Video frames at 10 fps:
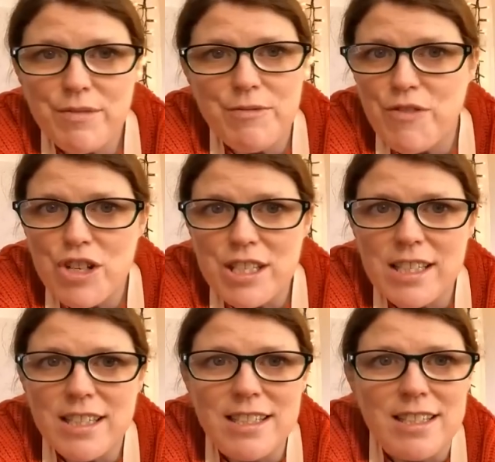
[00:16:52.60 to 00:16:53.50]

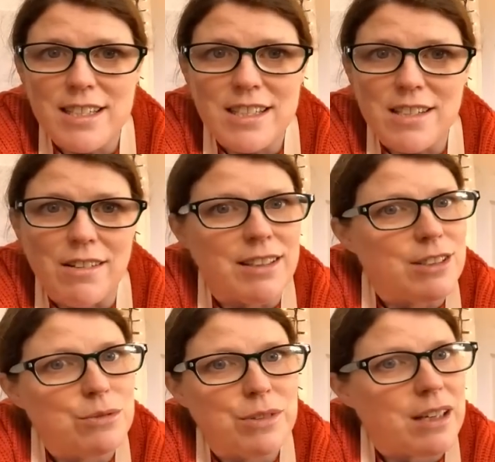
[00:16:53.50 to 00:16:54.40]
Versatility in size
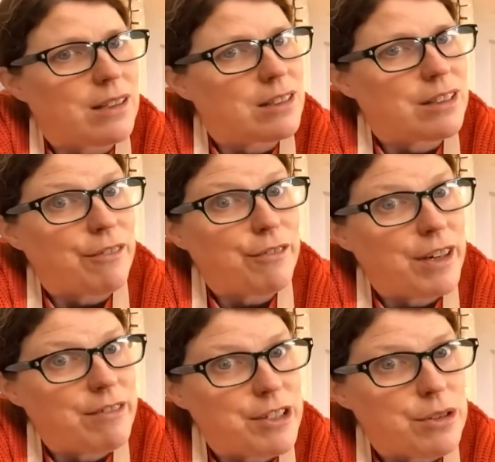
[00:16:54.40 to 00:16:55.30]
and all that kind of stuff,
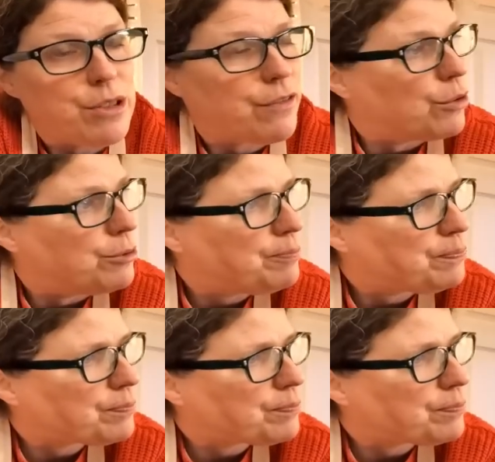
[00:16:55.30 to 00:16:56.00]
very useful.